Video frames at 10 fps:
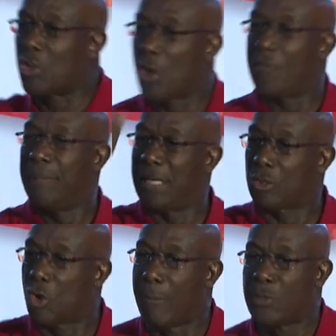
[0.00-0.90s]
government
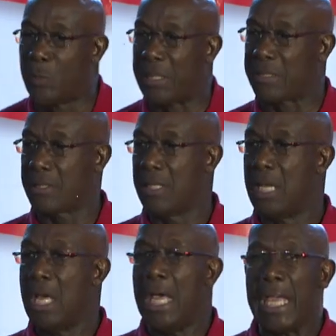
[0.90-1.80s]
comes with,
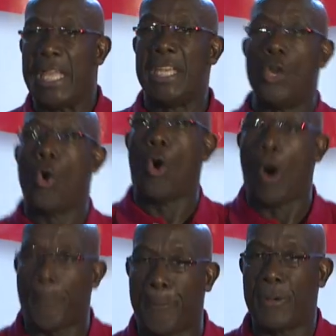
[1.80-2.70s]
in the
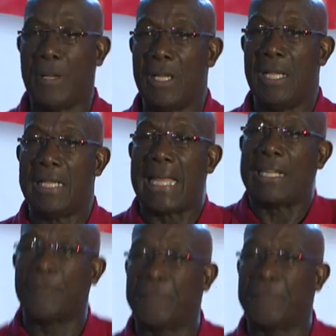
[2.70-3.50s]
hope that if